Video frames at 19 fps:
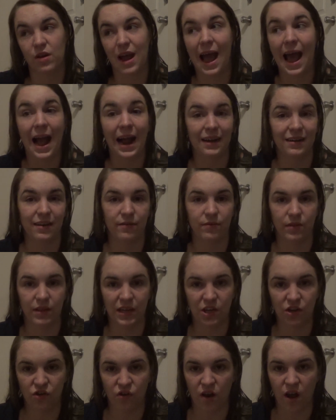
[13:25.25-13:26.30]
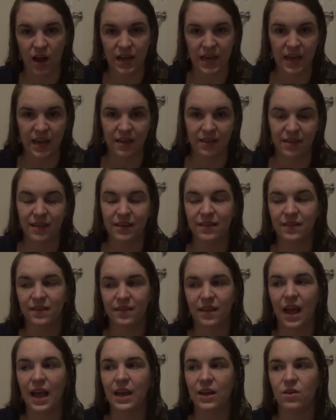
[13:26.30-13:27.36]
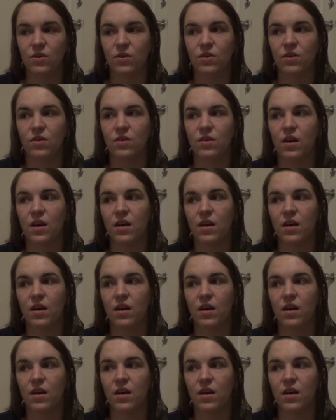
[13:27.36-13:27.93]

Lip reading: actively trying this cycle.